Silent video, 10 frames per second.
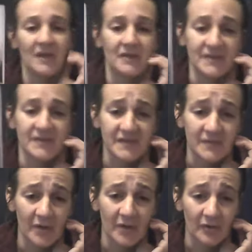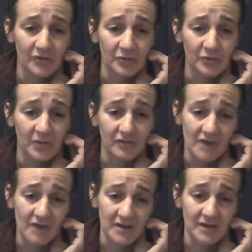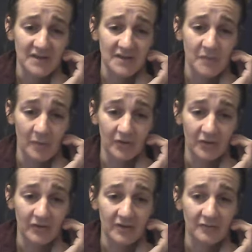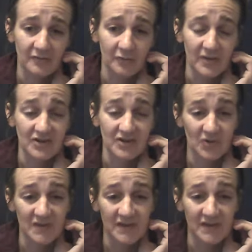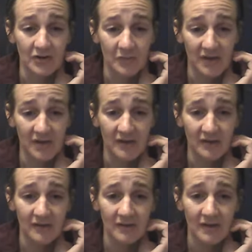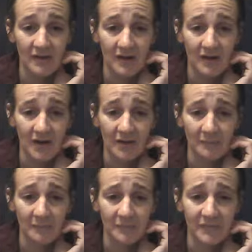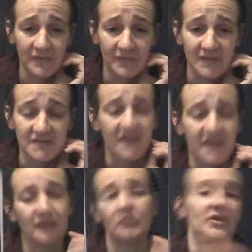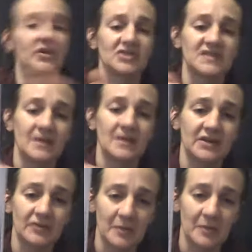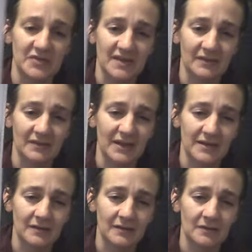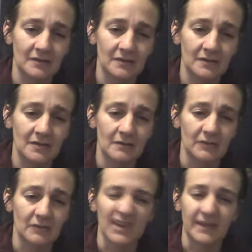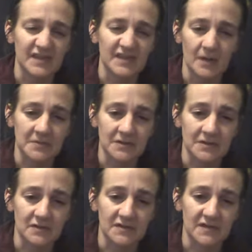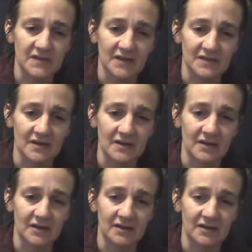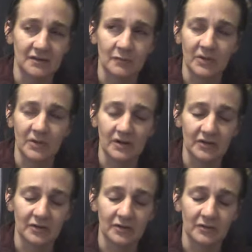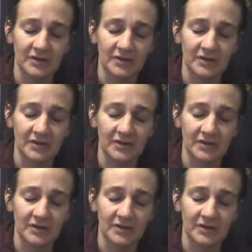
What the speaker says: This is about you being recognized publicly for that choice that you're making. Um, these tangled branches down here represent like relentless obstacles, Cancer. And we all know